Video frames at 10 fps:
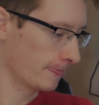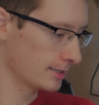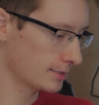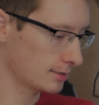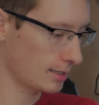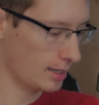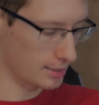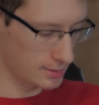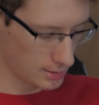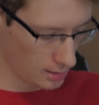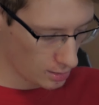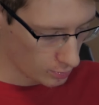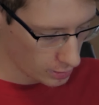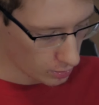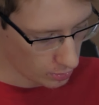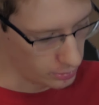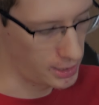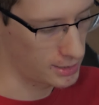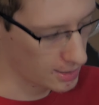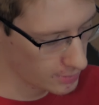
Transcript: This is a really old desk.